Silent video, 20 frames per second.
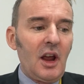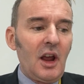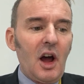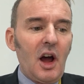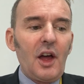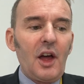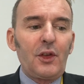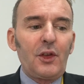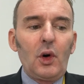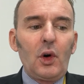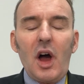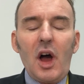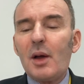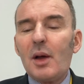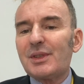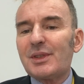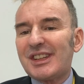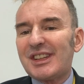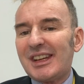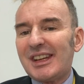I thought I
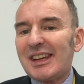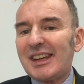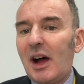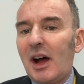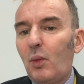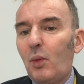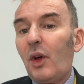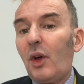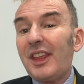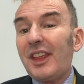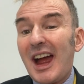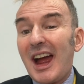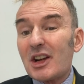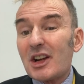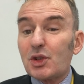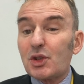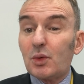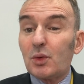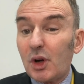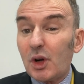would set out what the
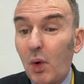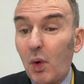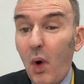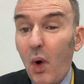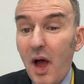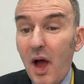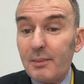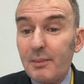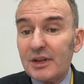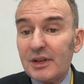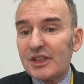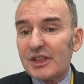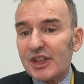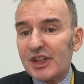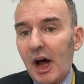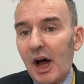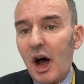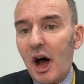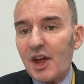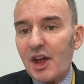actual requirements are.